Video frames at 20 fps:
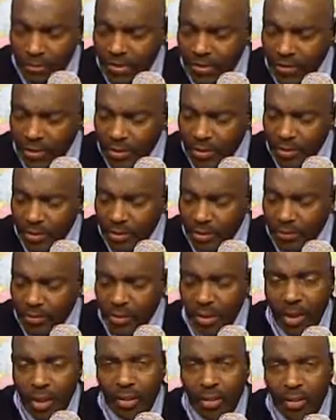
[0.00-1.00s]
Just to
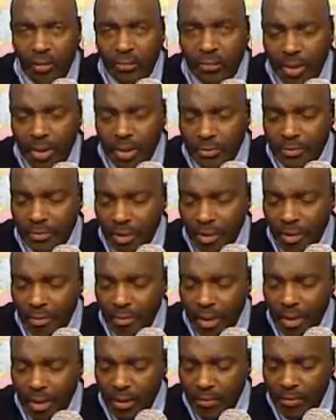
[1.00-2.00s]
talk a little bit
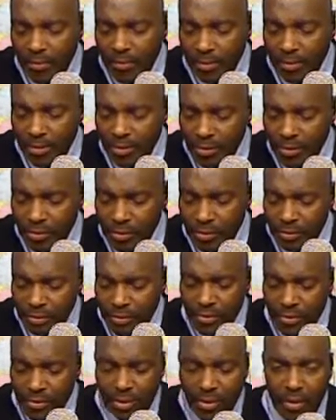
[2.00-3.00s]
about the
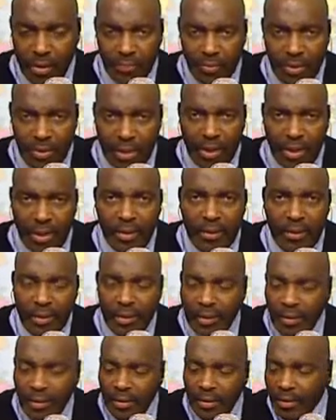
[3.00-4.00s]
news of the day,
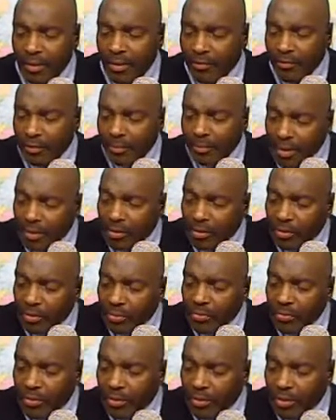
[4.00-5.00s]
the big
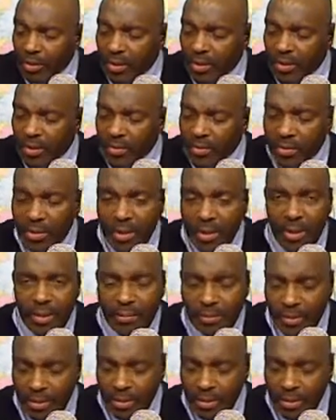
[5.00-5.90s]
news is that